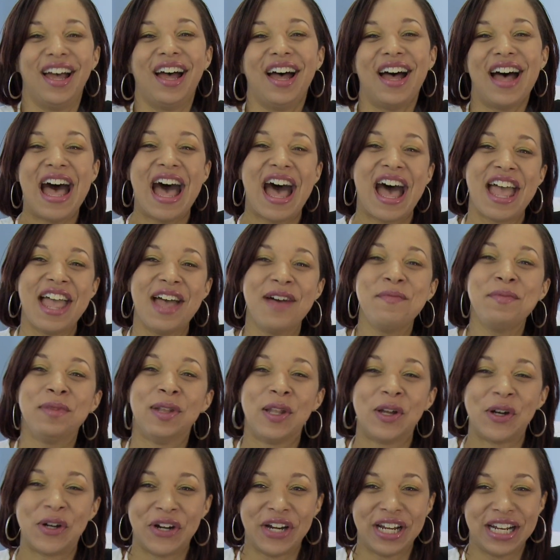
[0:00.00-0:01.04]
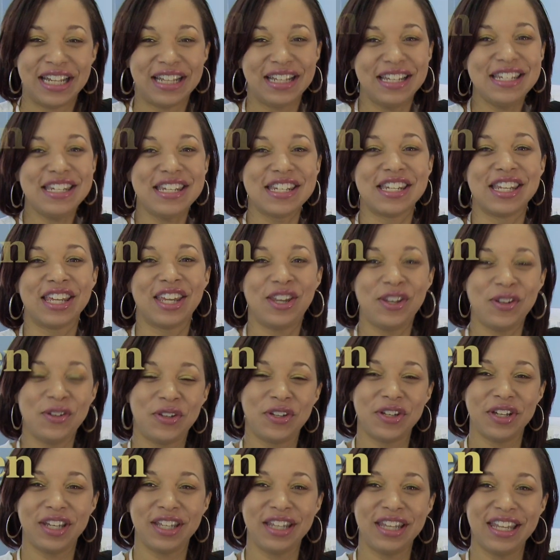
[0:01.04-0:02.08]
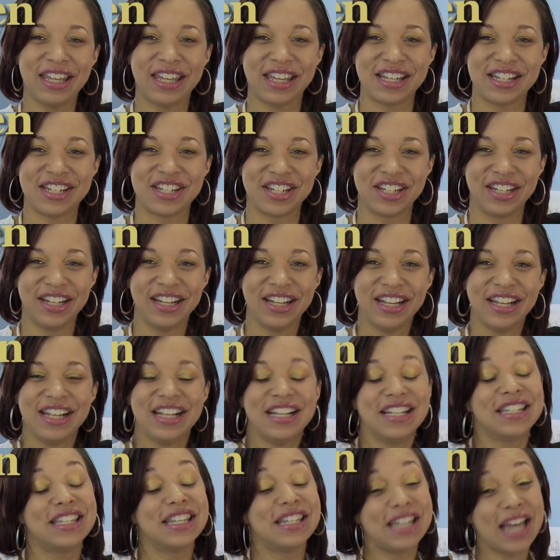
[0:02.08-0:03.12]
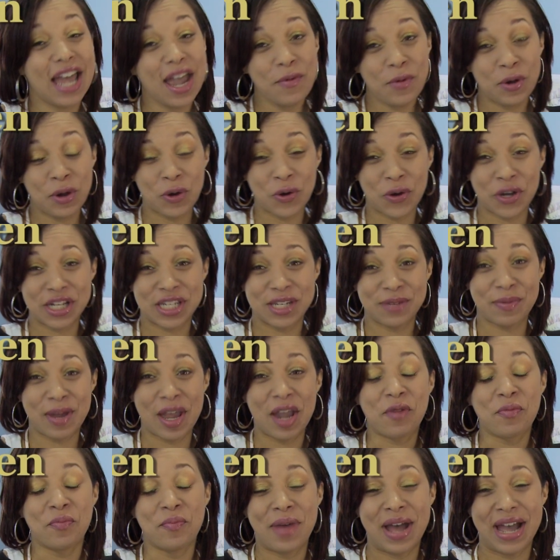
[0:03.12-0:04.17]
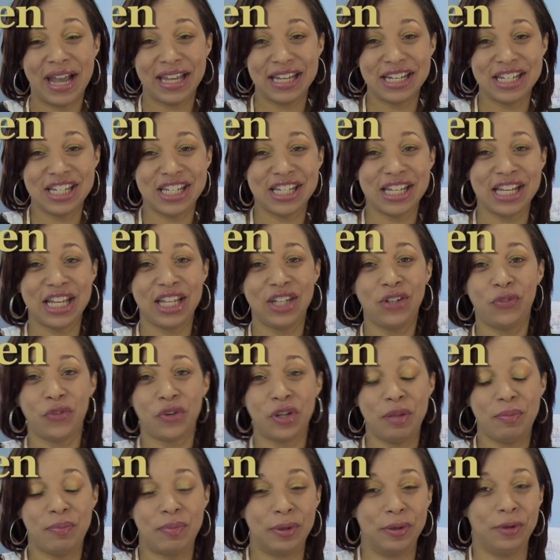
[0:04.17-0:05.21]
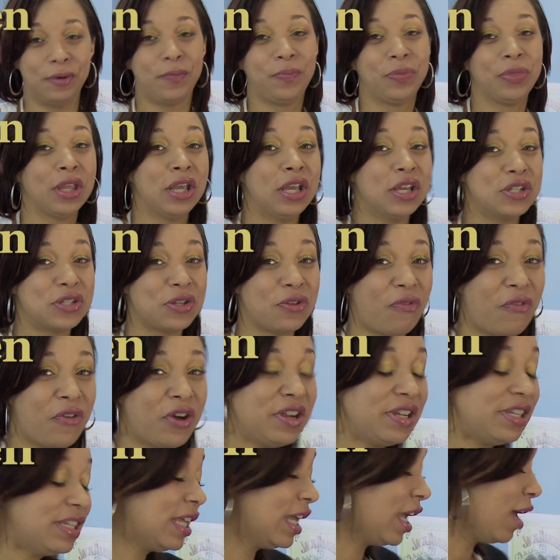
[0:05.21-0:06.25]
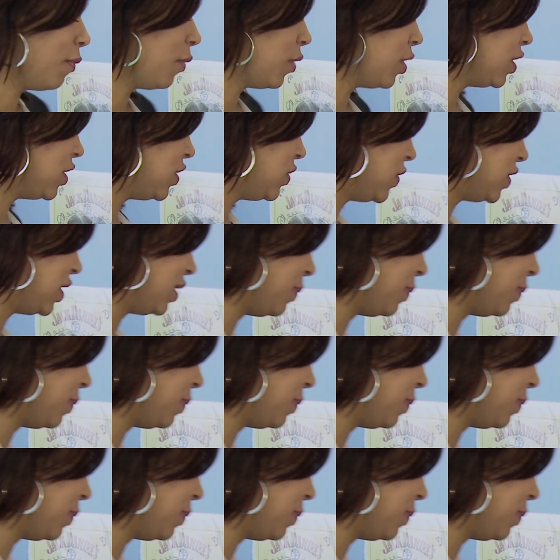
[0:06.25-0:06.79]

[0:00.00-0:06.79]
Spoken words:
Hi, I'm Lauren and this is the Cute Cook in the Kitchen. Today we're going to make mac and cheese for the boo. So the first thing I'm going to do is